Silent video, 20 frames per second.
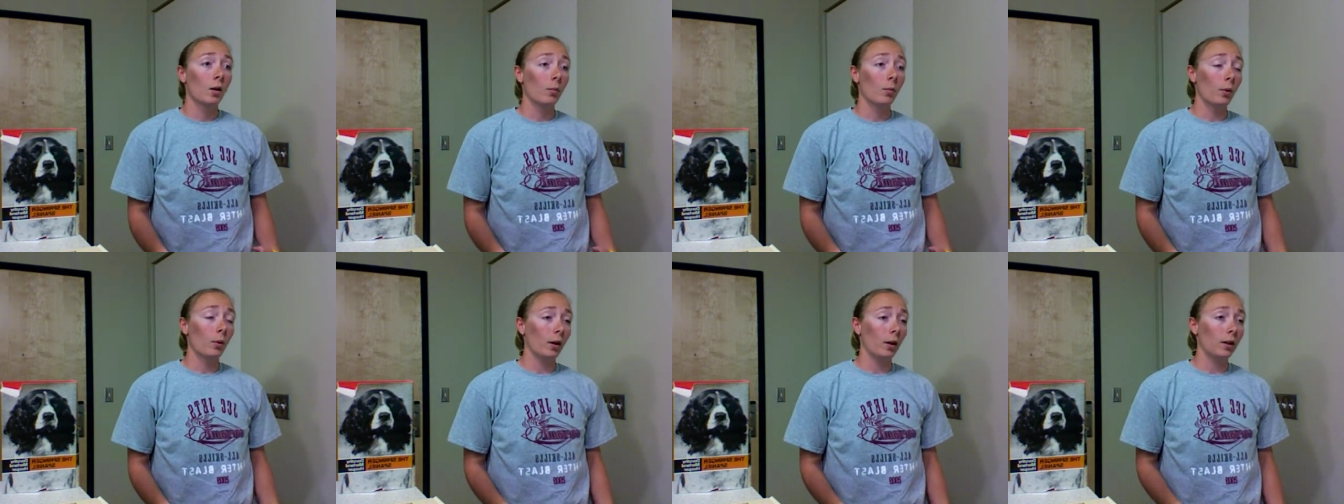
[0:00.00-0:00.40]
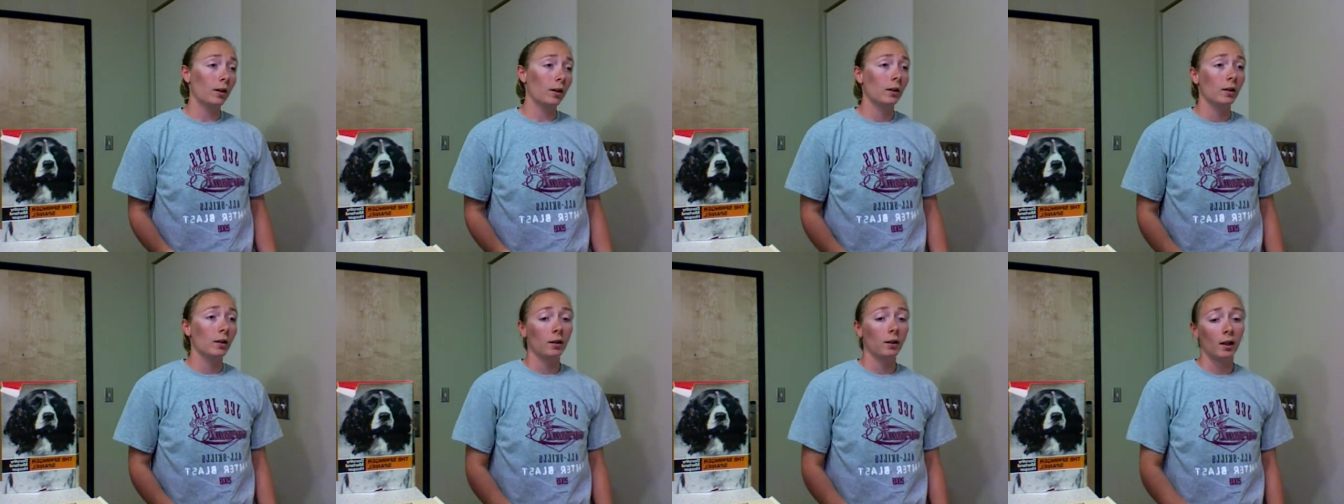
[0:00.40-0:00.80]
But
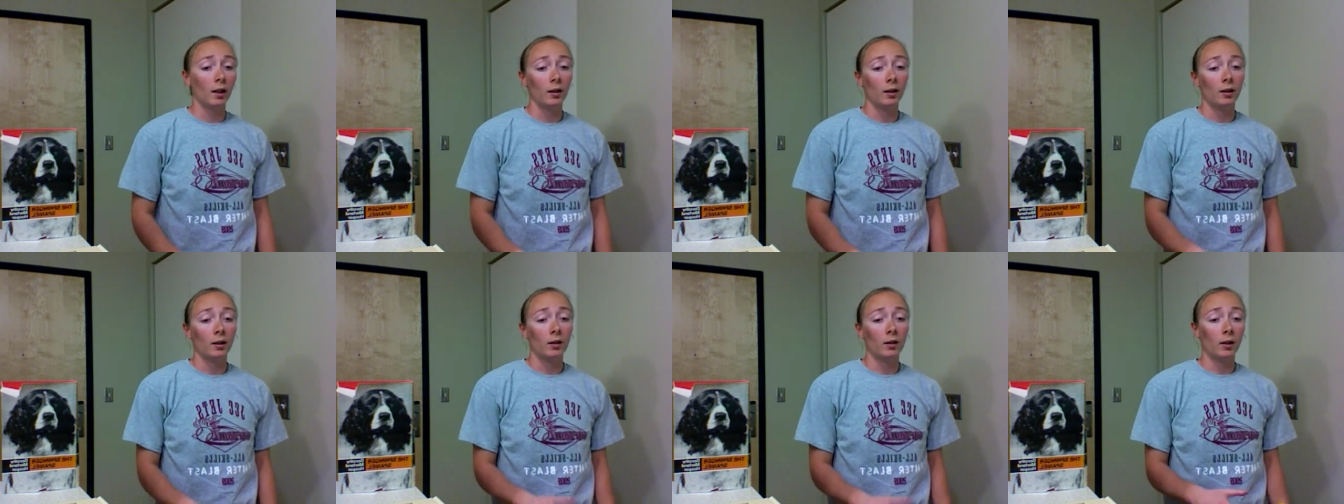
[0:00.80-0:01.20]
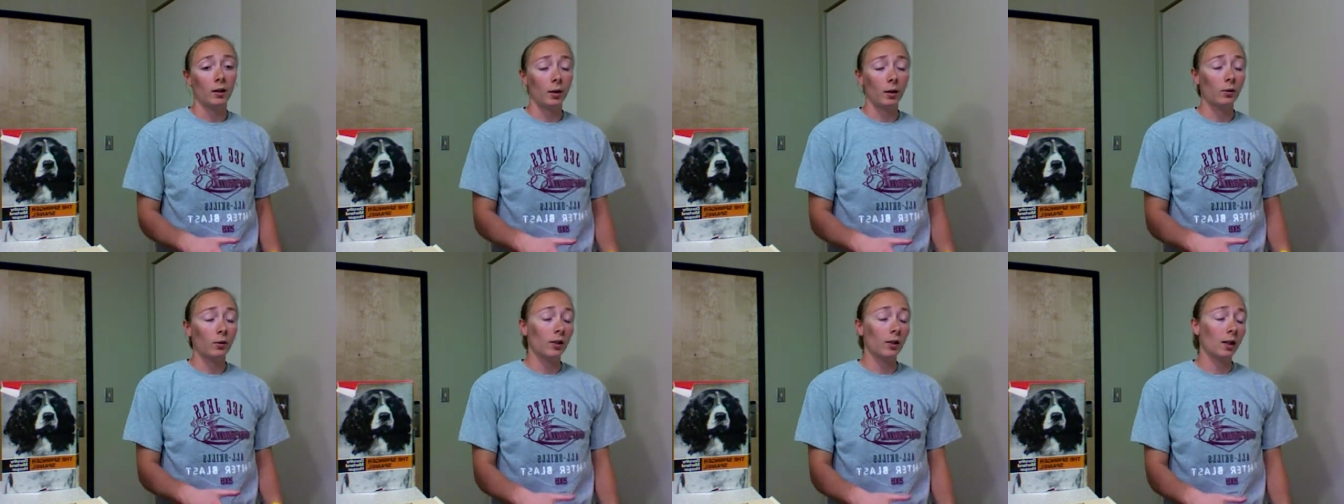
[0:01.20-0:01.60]
they, they
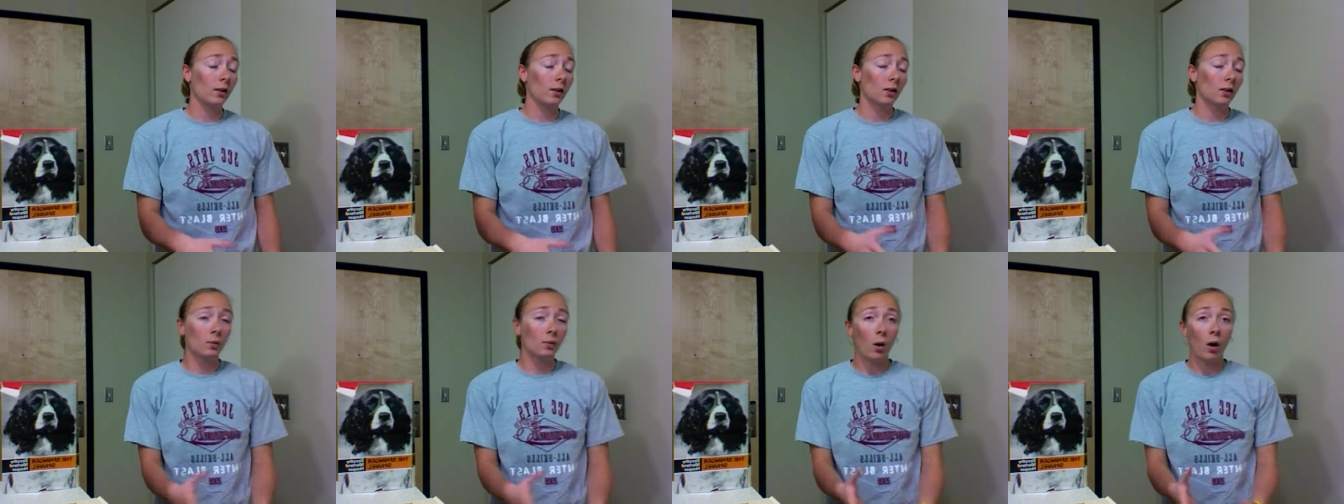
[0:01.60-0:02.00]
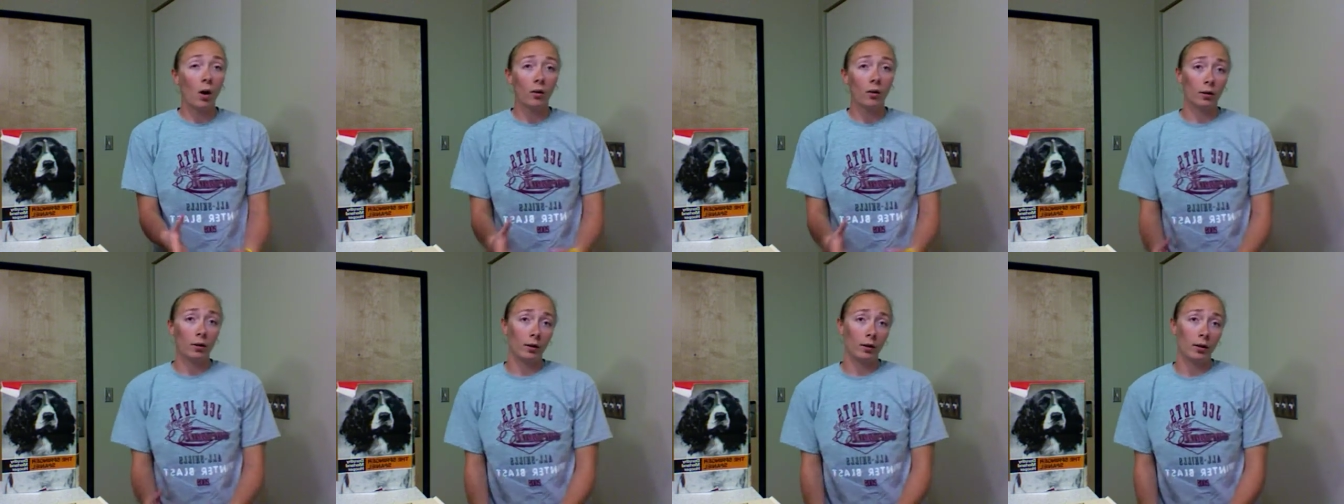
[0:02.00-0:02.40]
would take the
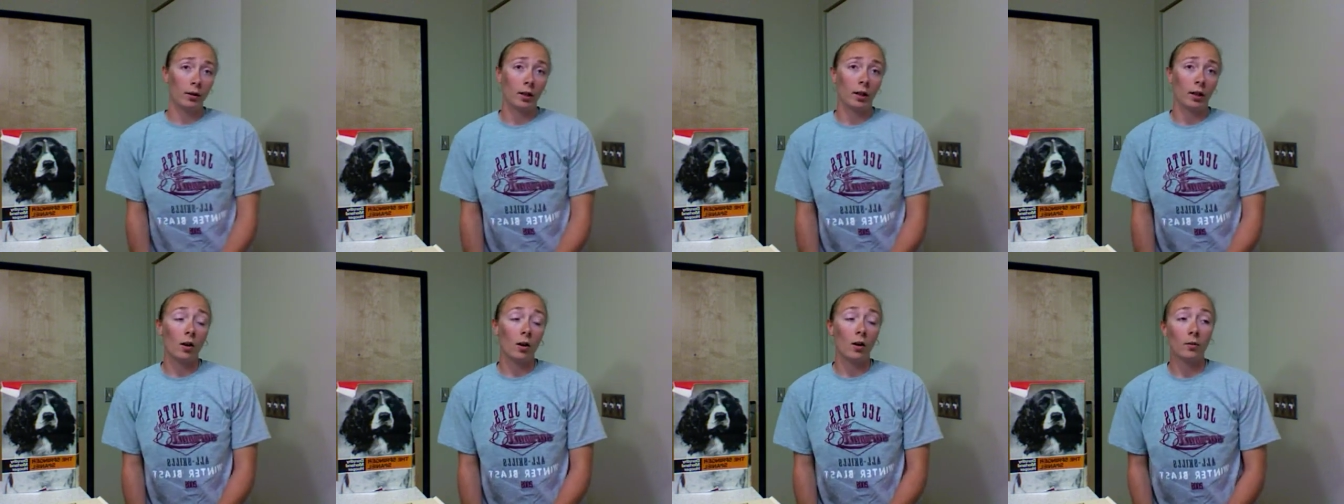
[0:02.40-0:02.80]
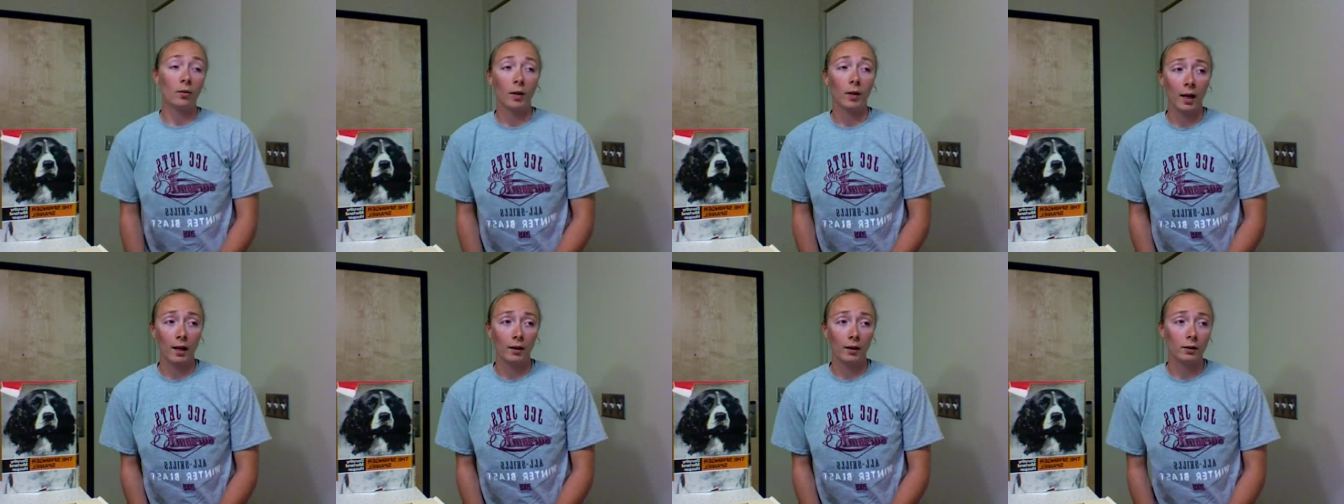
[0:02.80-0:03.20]
smaller and call
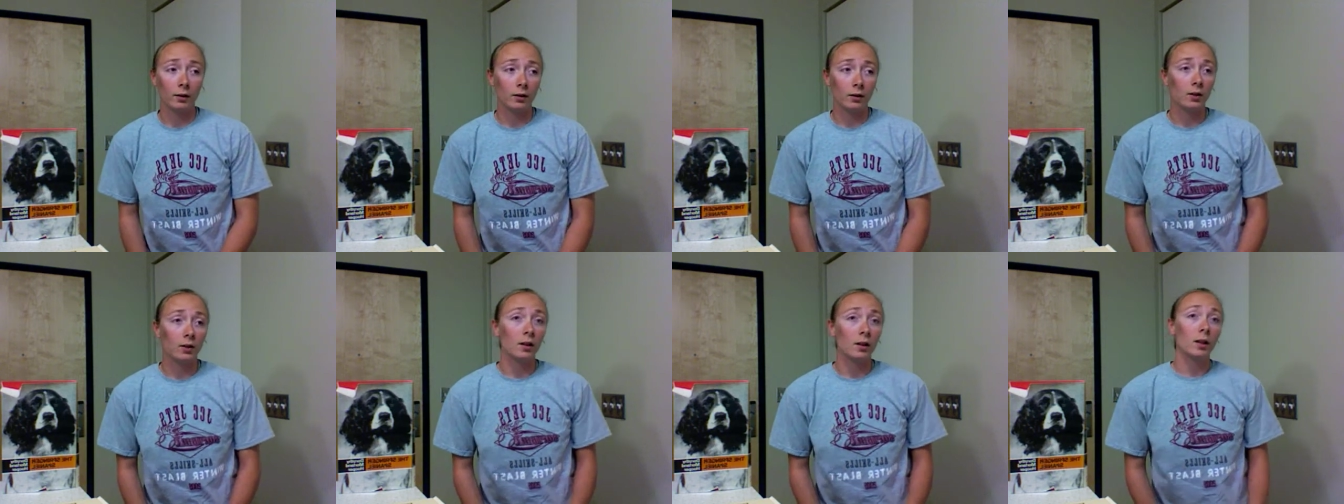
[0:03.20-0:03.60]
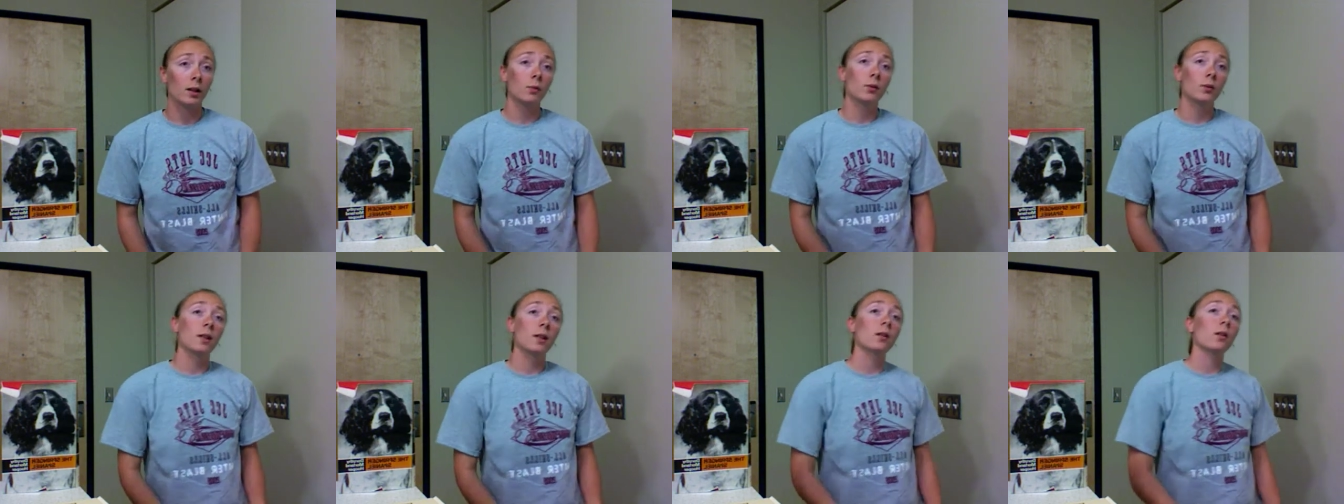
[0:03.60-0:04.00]
them cockers, and they
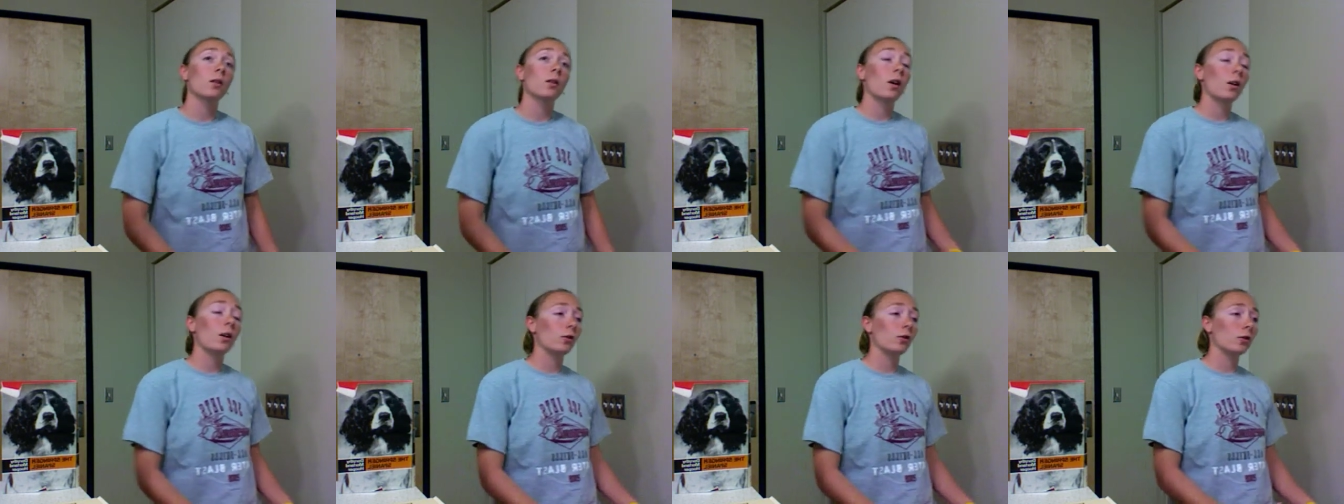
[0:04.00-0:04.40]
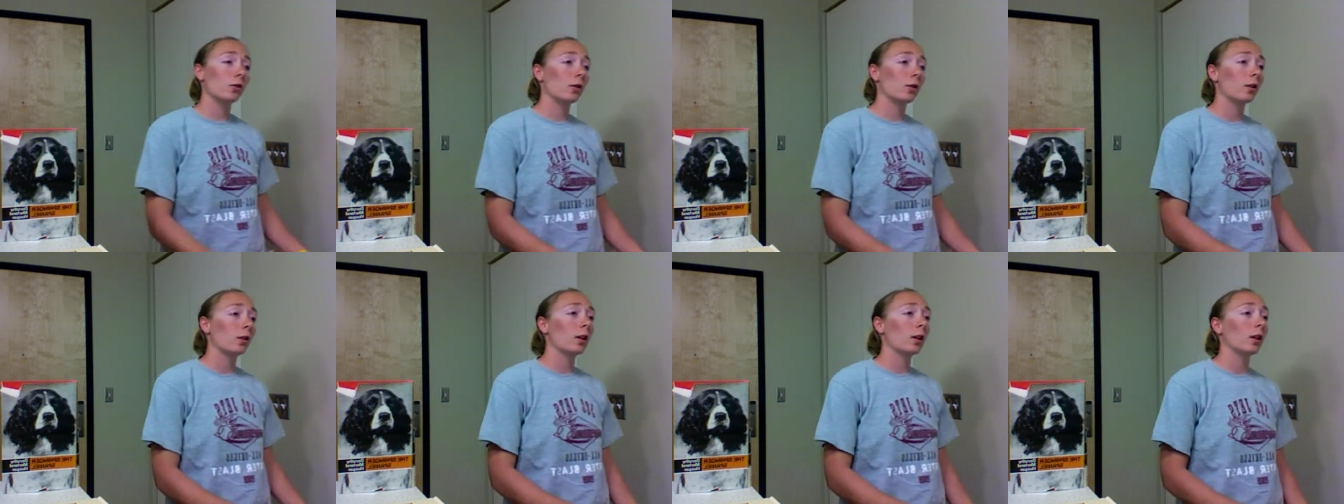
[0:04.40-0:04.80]
would take the
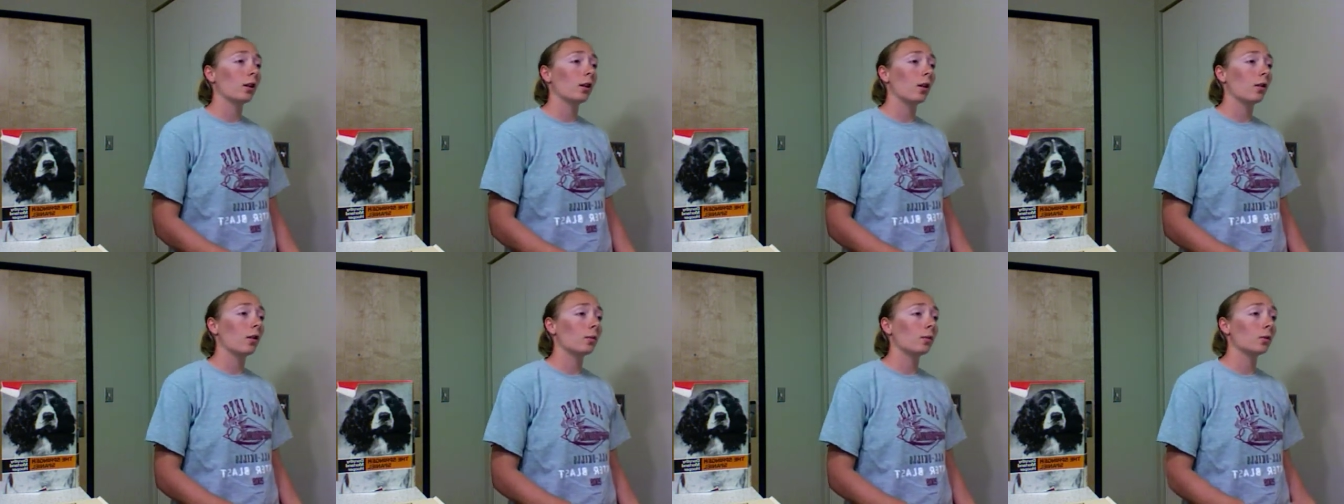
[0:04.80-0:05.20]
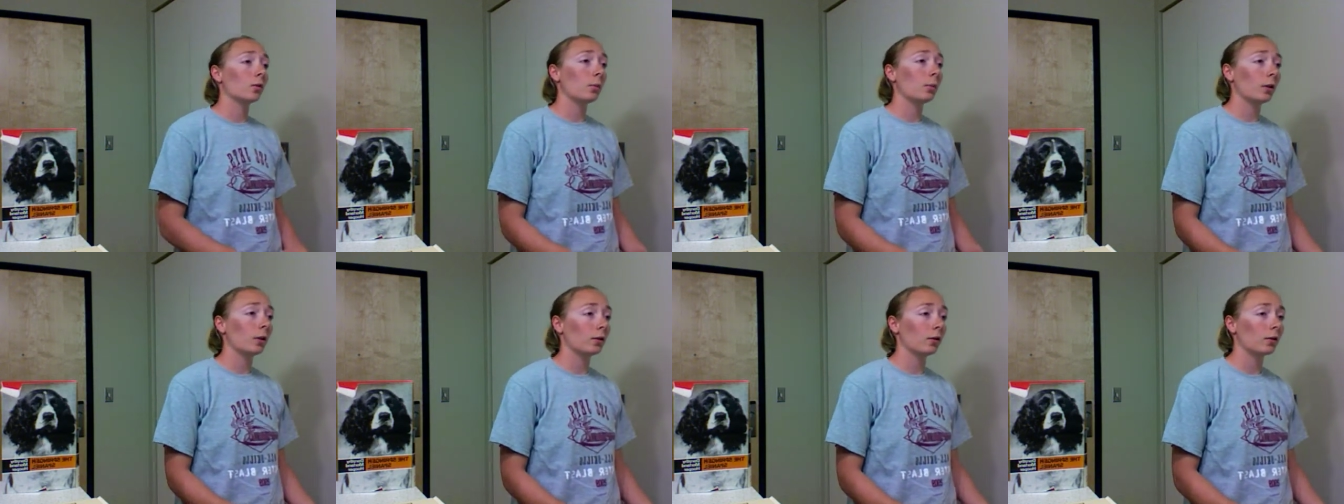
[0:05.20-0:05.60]
larger and call them
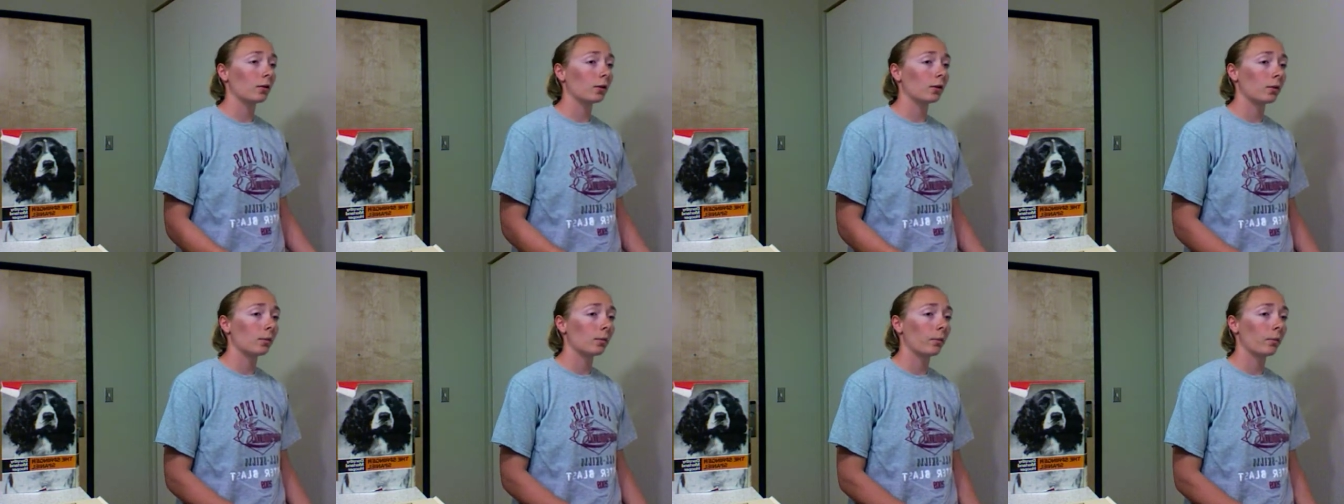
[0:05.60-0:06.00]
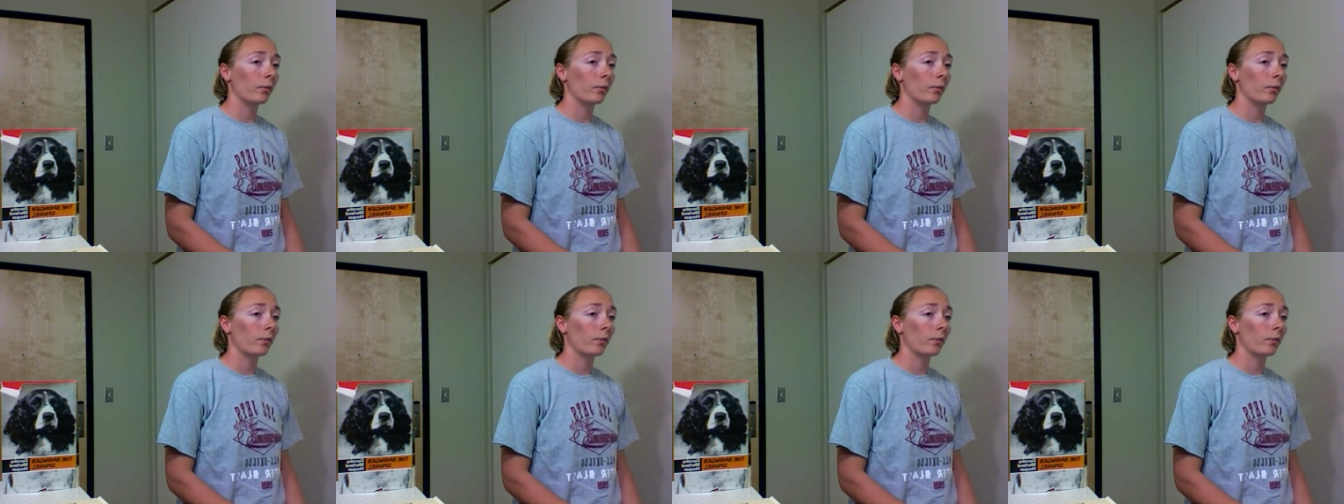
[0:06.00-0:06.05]
springers.